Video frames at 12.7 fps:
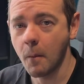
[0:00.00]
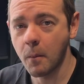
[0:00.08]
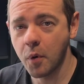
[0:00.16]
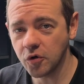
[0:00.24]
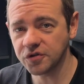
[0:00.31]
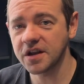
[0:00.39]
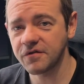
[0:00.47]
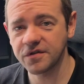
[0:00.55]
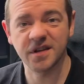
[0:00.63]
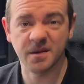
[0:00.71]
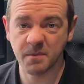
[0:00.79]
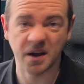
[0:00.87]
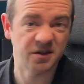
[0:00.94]
puts
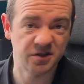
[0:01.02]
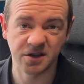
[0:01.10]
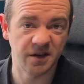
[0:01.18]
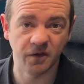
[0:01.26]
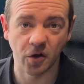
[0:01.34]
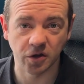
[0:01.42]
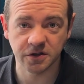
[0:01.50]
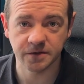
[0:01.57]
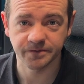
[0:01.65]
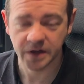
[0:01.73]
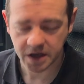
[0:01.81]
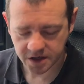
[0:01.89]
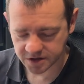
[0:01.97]
everything back to defaults.
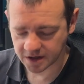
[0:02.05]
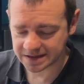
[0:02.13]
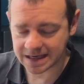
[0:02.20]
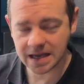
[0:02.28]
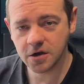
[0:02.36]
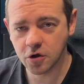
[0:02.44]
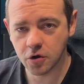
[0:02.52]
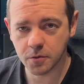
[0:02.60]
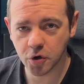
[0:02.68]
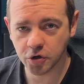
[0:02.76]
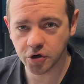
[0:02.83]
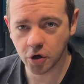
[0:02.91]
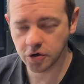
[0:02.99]
So that's eco
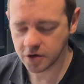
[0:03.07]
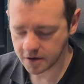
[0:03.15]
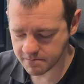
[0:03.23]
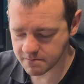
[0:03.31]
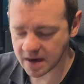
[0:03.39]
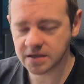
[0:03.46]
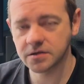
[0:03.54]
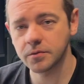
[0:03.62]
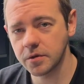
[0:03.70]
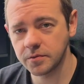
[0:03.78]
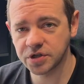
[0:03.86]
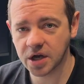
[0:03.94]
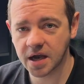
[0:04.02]
mode on,
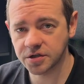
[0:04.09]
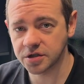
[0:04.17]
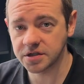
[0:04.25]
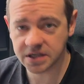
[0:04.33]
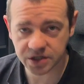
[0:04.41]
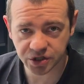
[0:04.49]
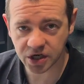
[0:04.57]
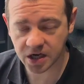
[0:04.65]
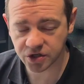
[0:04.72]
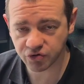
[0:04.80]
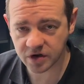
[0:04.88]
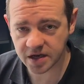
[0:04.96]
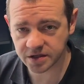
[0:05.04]
maximum charge and
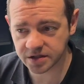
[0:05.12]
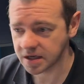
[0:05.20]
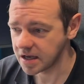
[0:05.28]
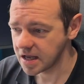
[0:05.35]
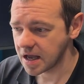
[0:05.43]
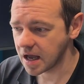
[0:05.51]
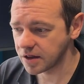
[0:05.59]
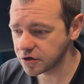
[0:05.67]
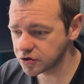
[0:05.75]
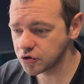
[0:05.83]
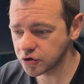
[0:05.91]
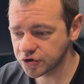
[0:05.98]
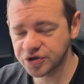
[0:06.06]
discharge rates, and there's
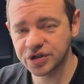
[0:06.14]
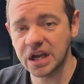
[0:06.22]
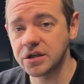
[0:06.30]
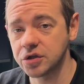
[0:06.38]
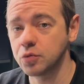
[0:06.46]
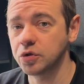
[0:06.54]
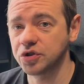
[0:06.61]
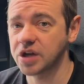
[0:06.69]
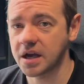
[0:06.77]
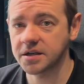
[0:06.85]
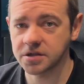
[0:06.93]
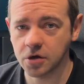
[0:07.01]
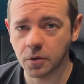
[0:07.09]
no scheduled charging